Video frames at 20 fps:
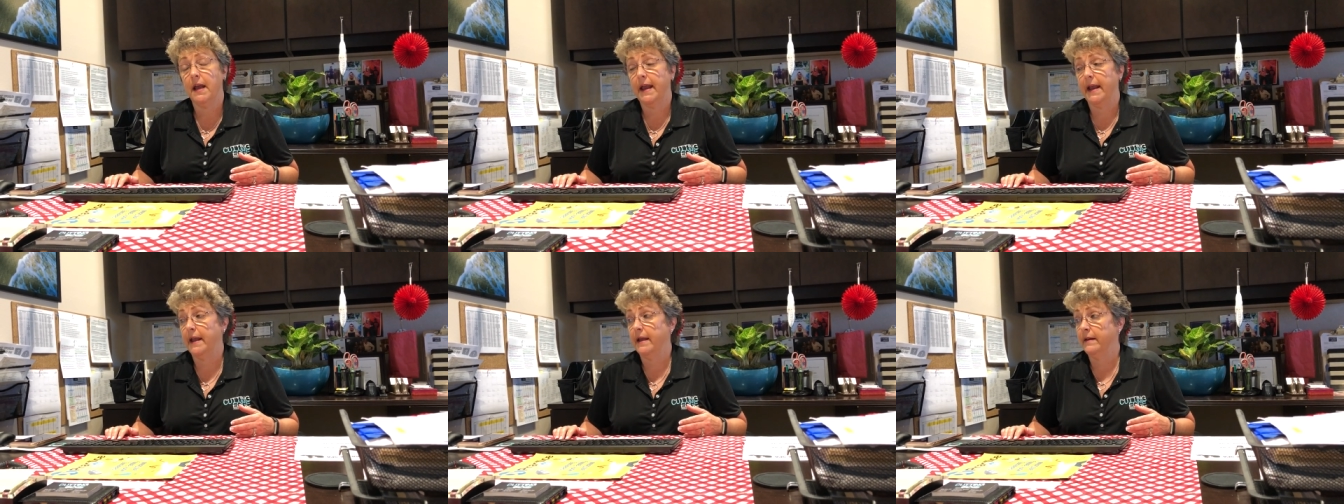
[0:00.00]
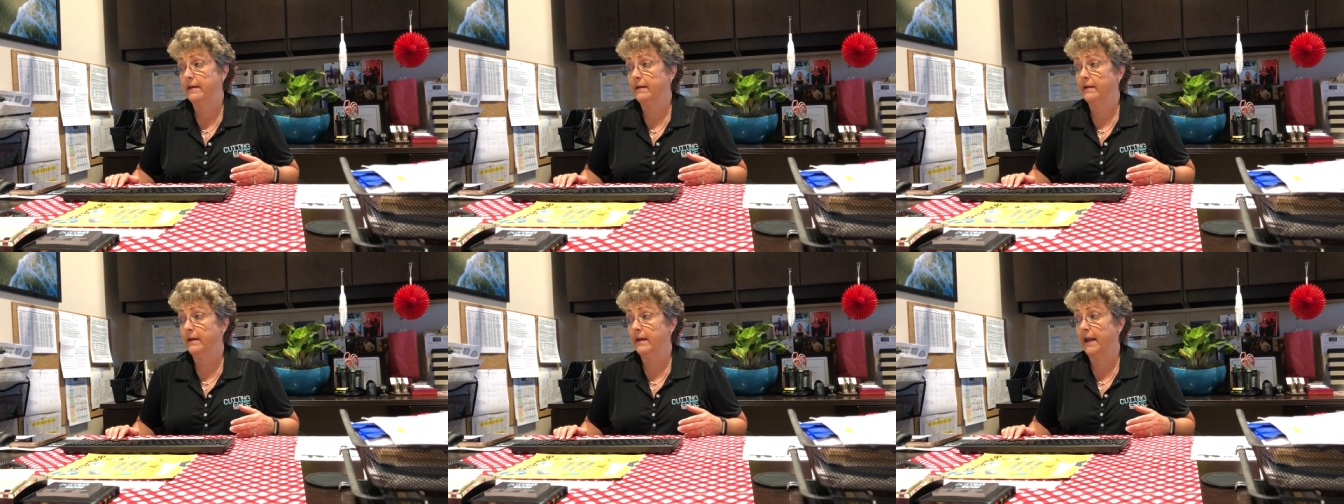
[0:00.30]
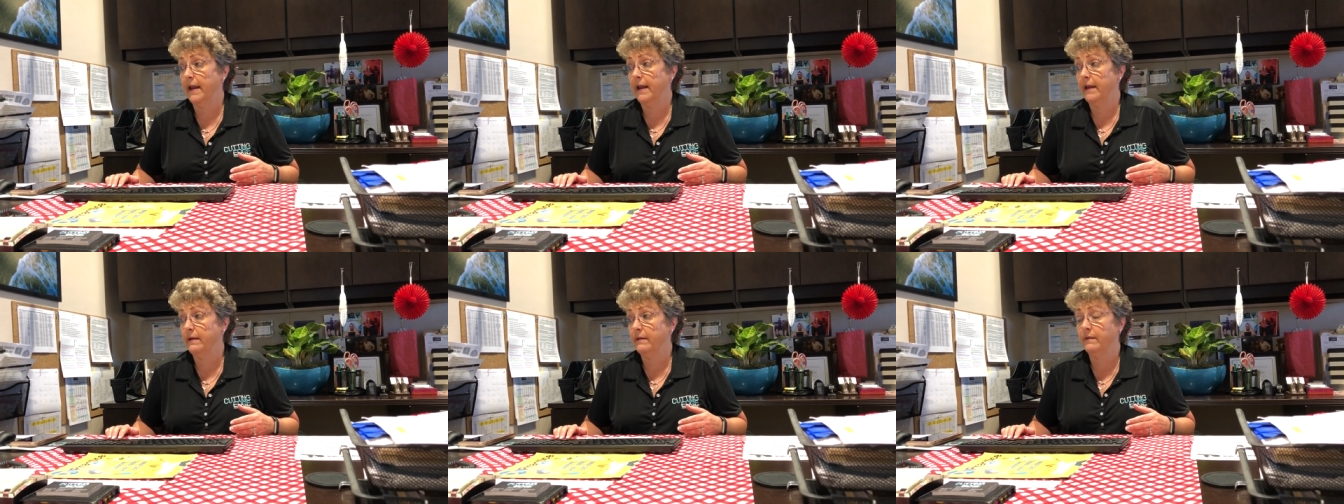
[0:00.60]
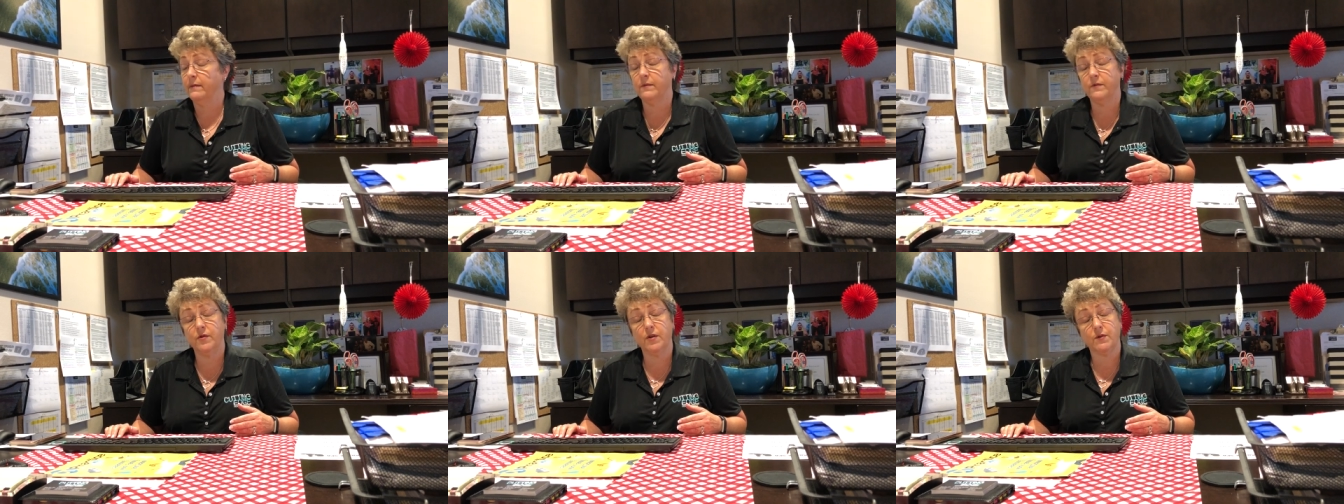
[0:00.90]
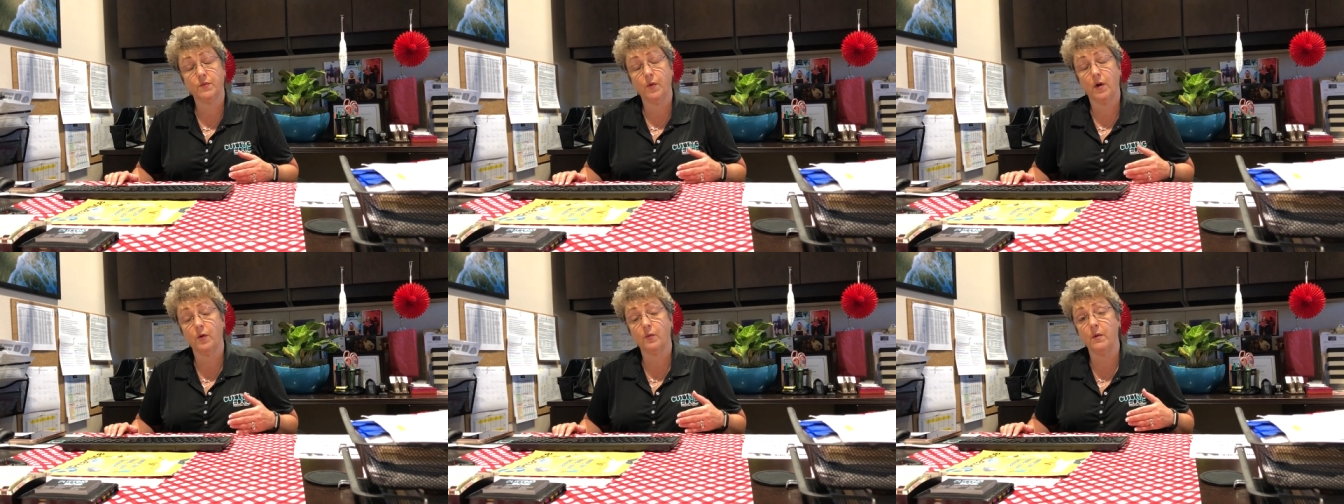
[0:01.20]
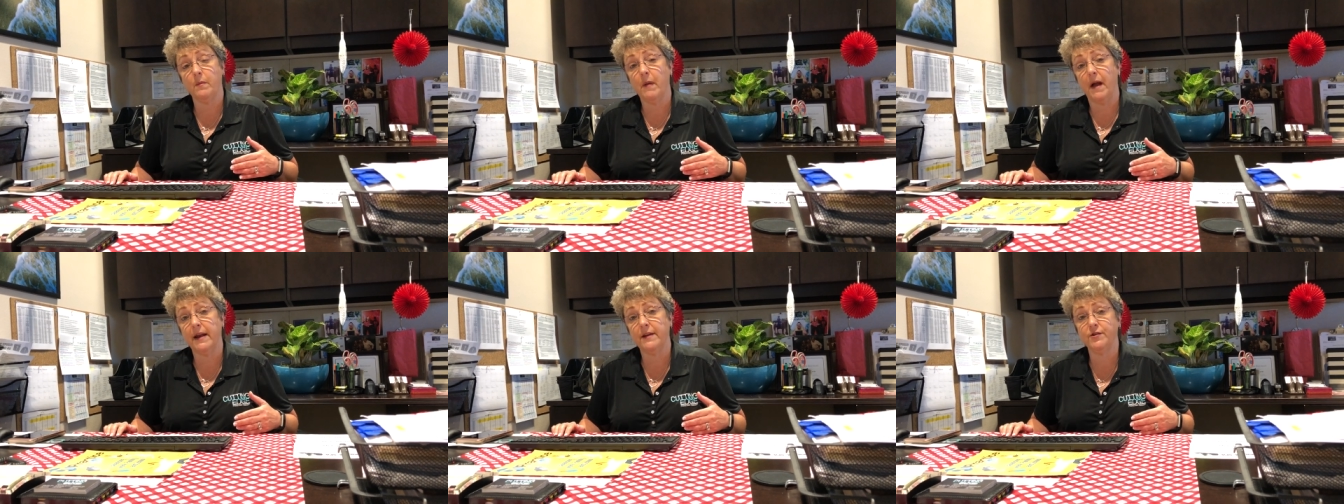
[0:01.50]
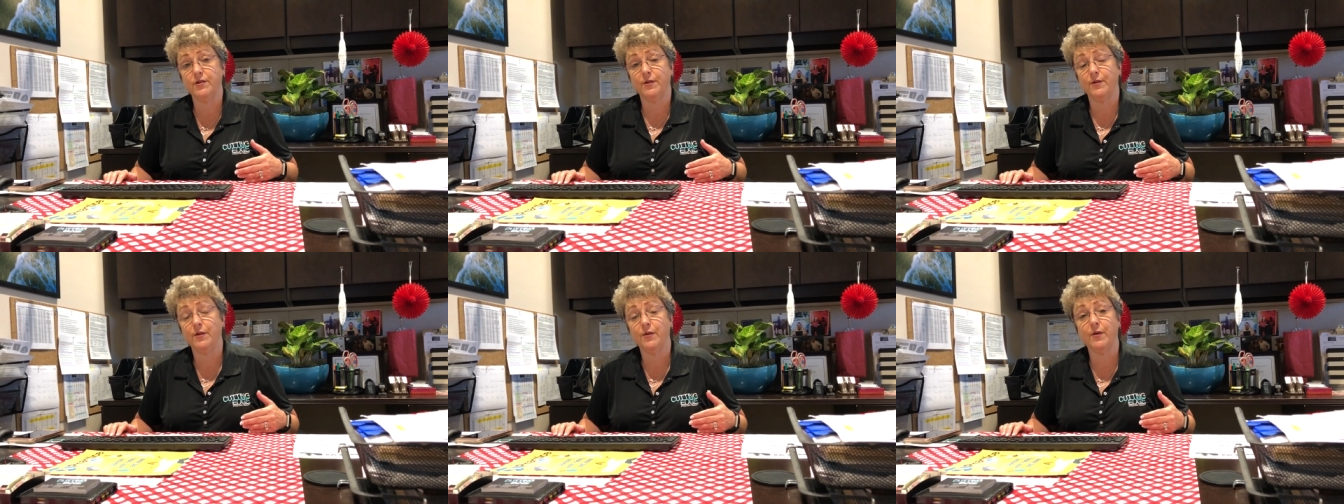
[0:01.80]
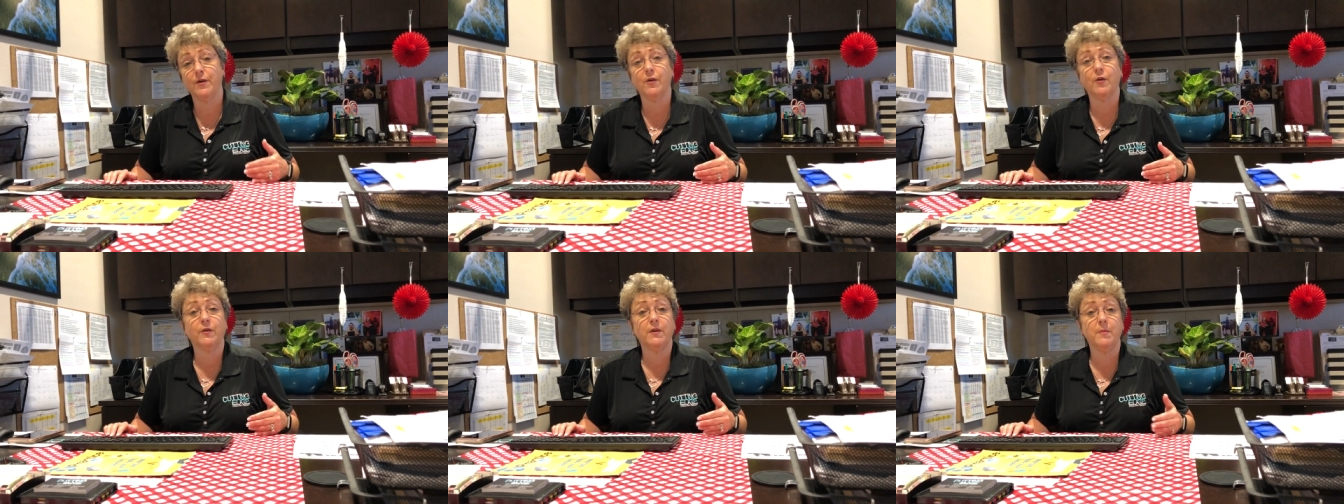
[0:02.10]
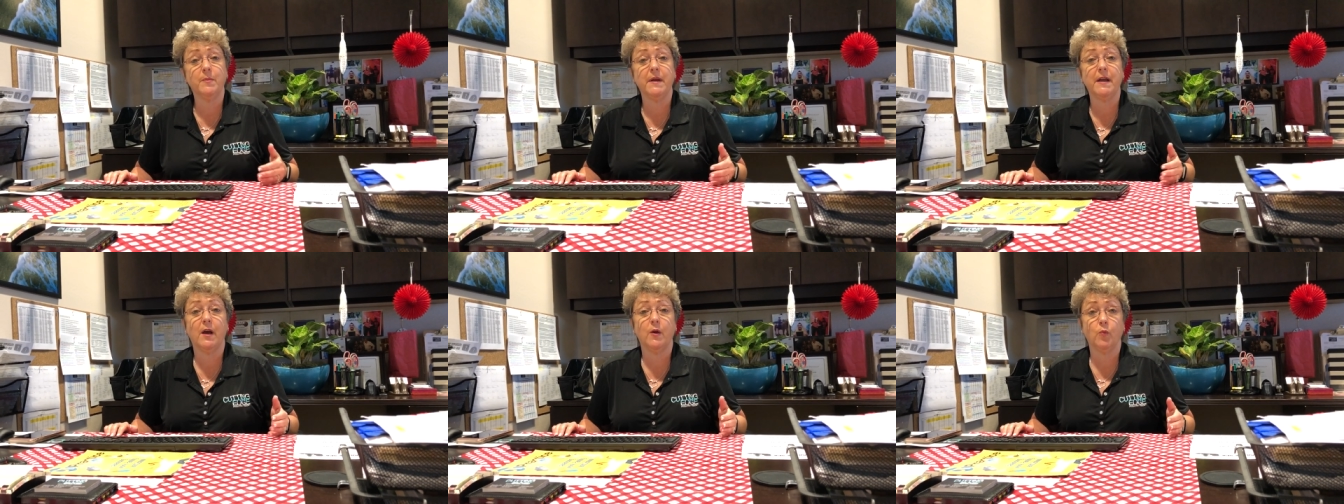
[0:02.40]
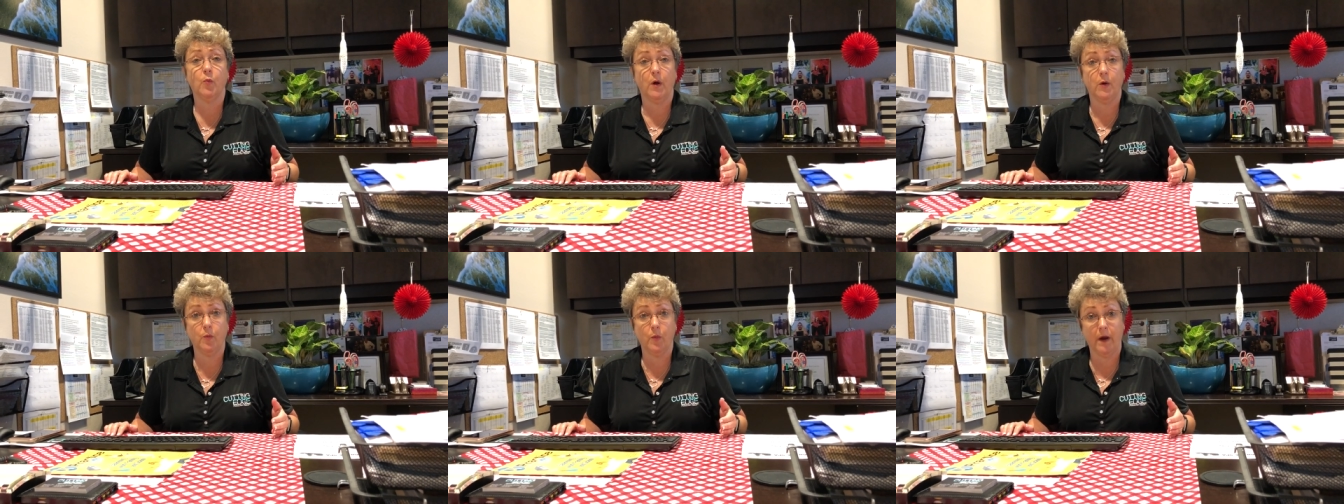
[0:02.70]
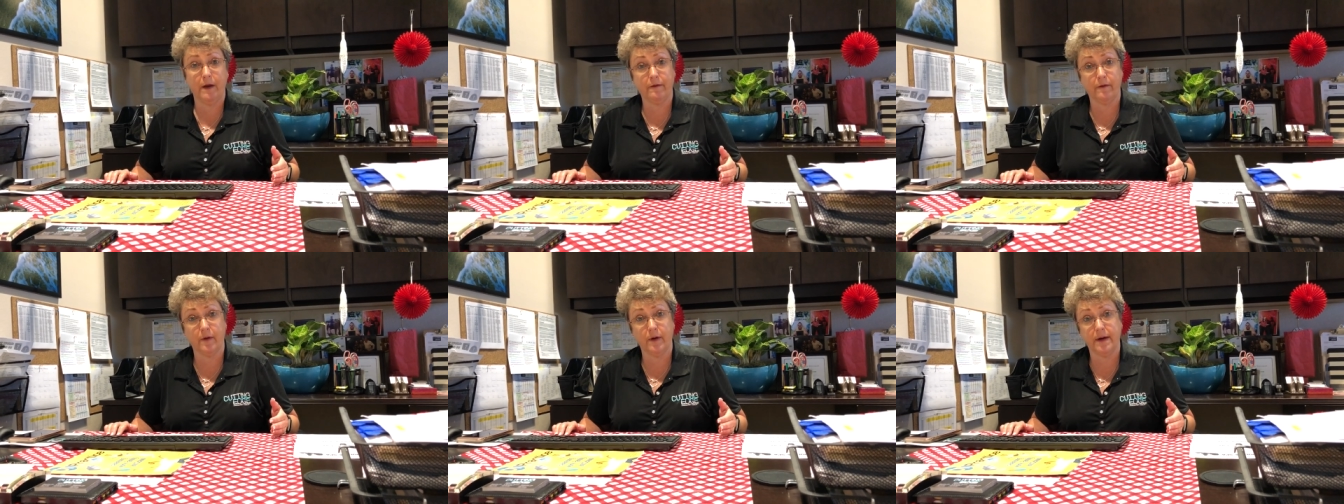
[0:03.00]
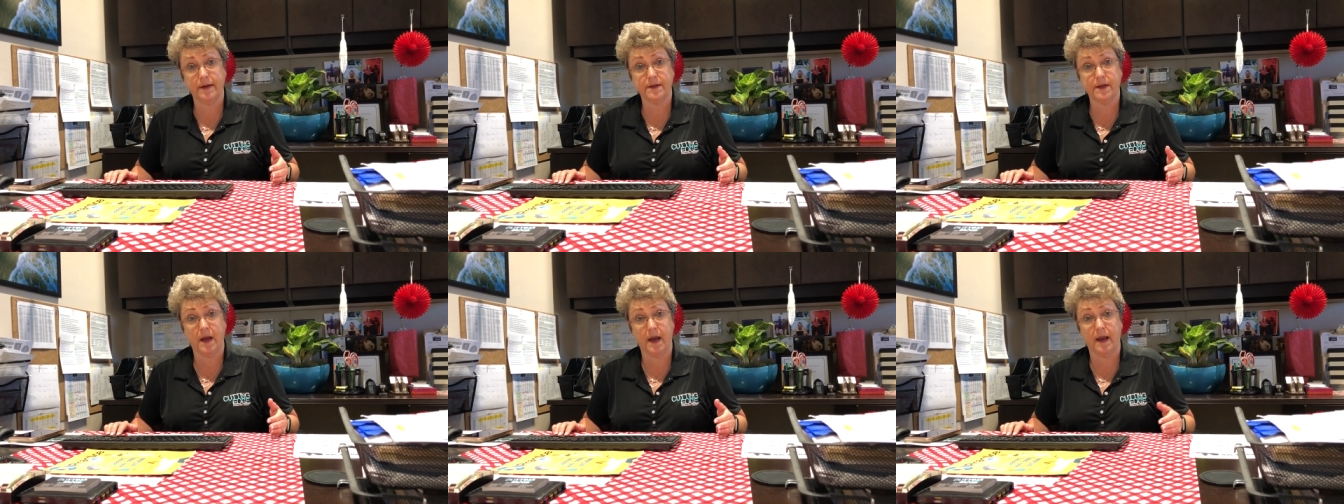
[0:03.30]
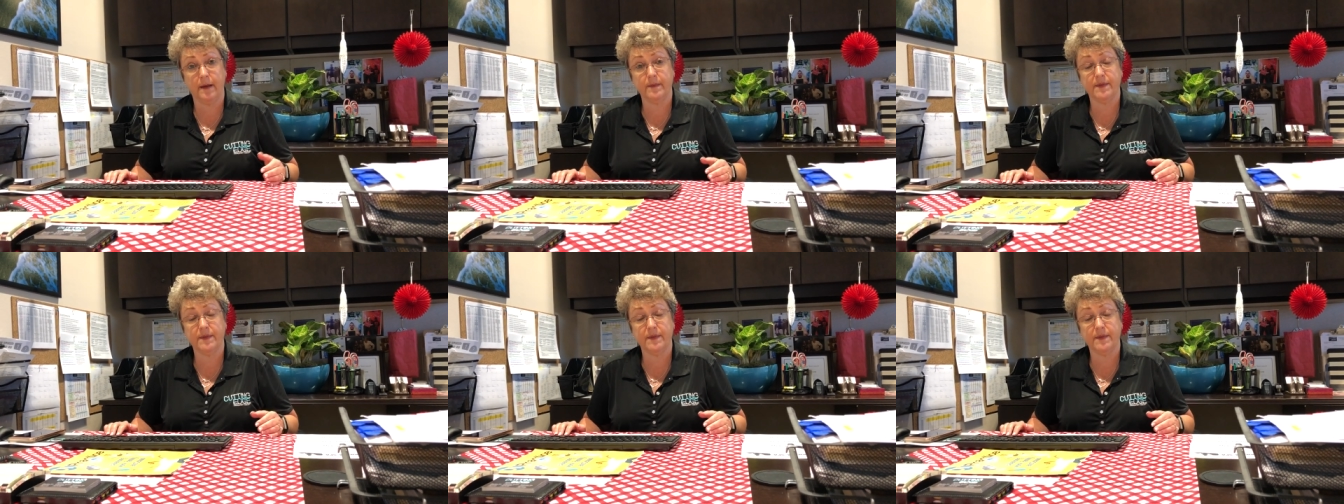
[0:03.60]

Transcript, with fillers: And, and just want to remind you, you can only be on one waiver at a time.